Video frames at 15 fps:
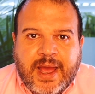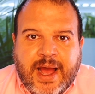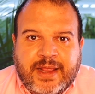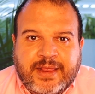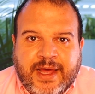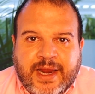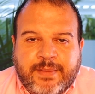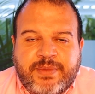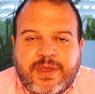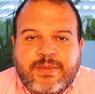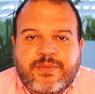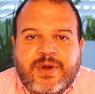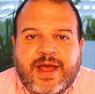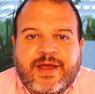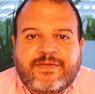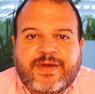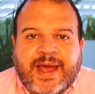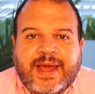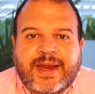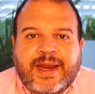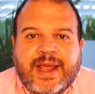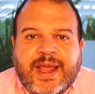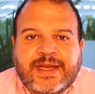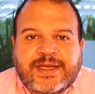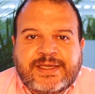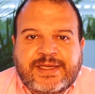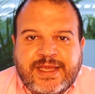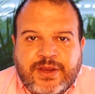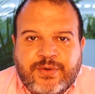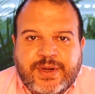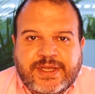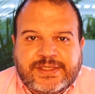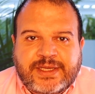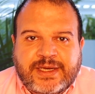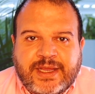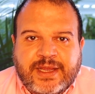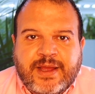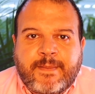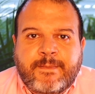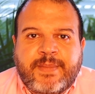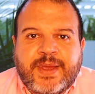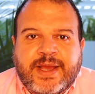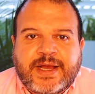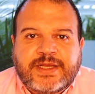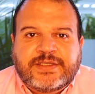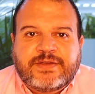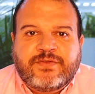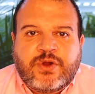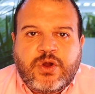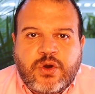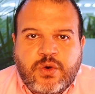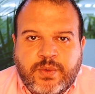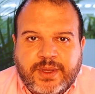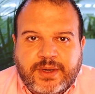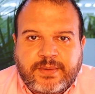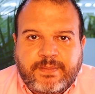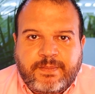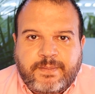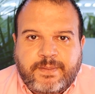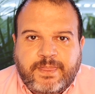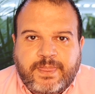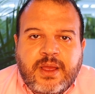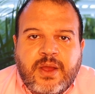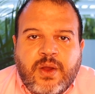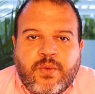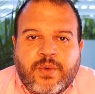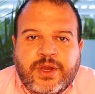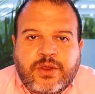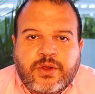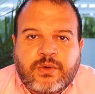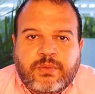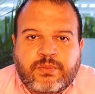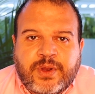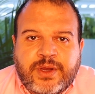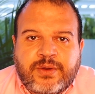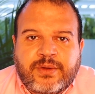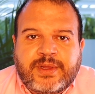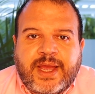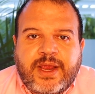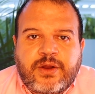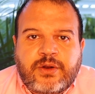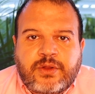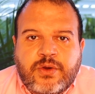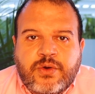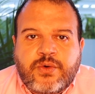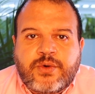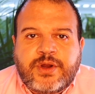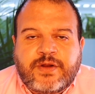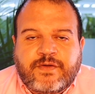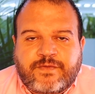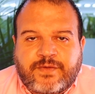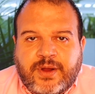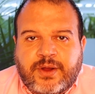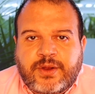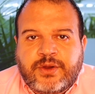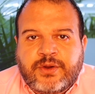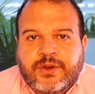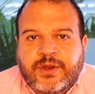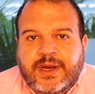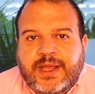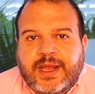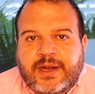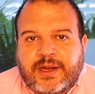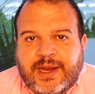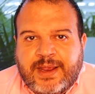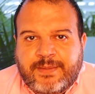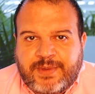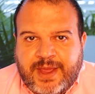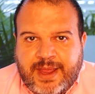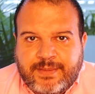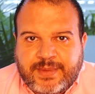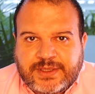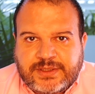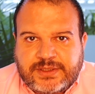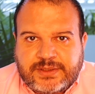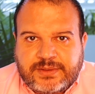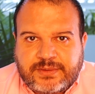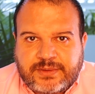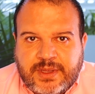A lot of people have had a decrease in income because of COVID. When you let your loan go in default, you're going to get late payments.